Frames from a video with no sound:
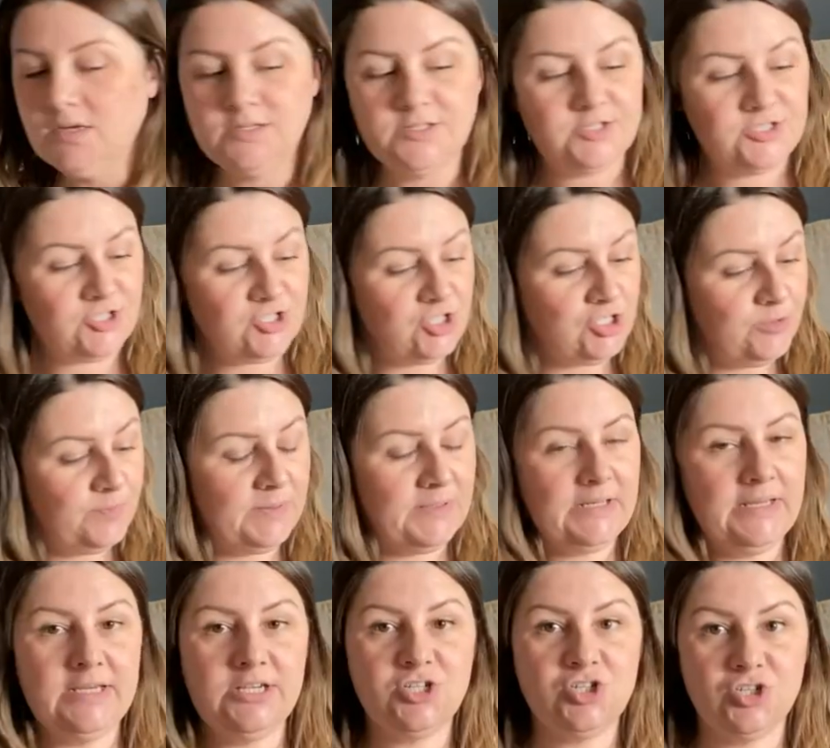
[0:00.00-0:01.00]

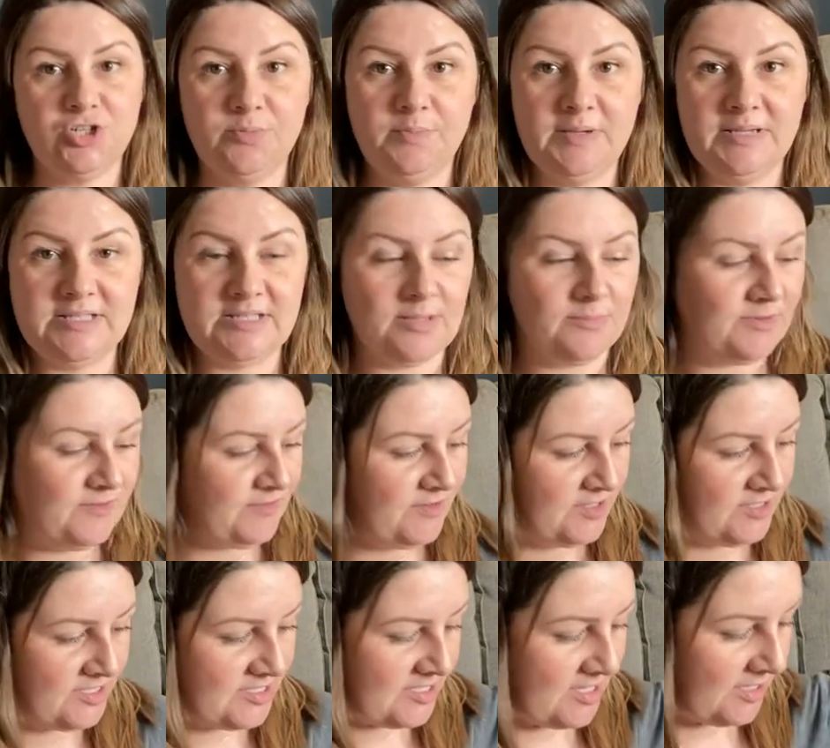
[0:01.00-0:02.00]
Stupidly, I should have picked up the
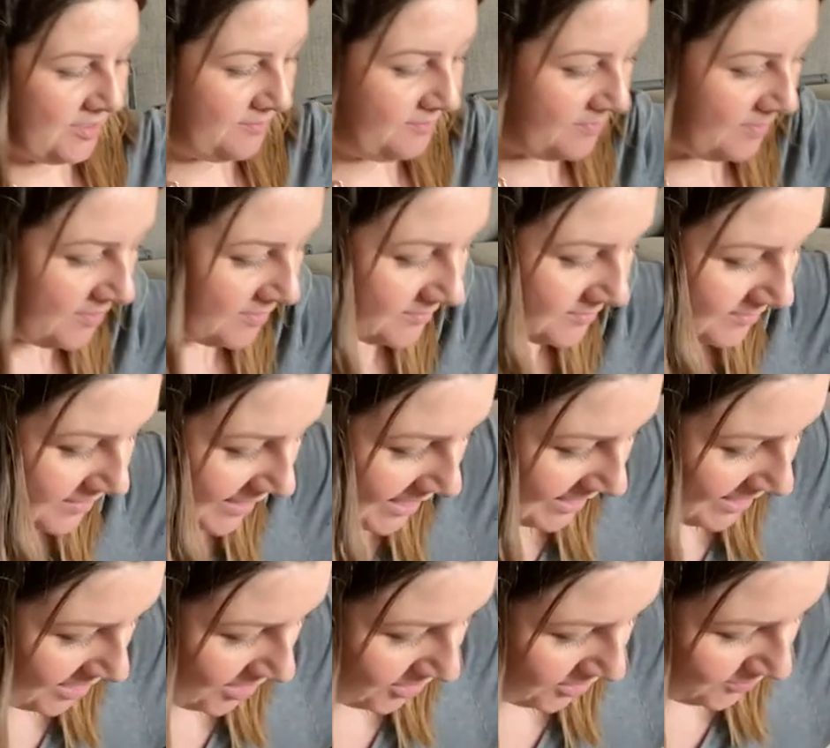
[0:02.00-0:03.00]
first time, but
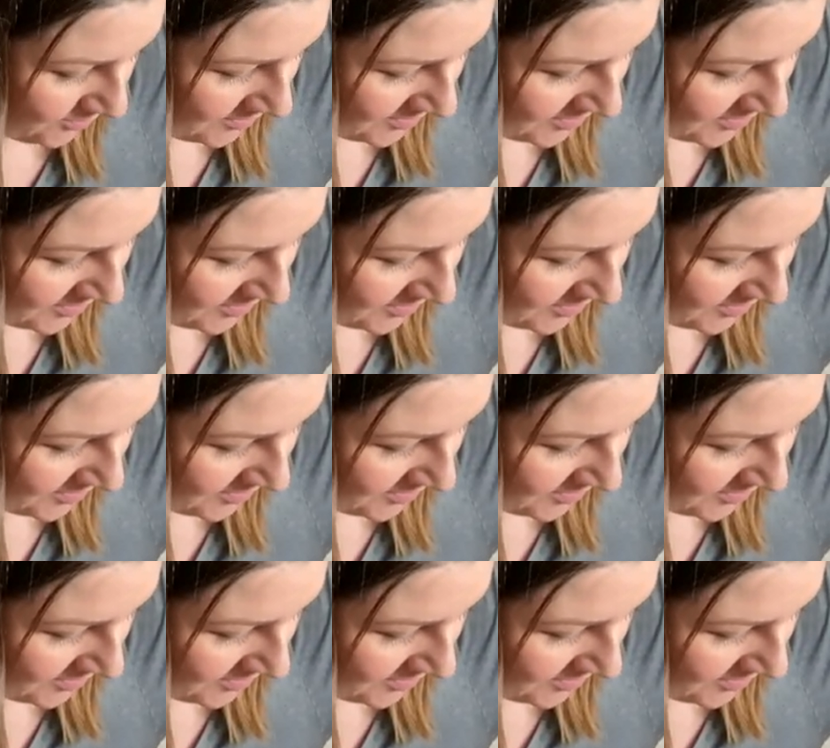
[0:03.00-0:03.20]
hey ho.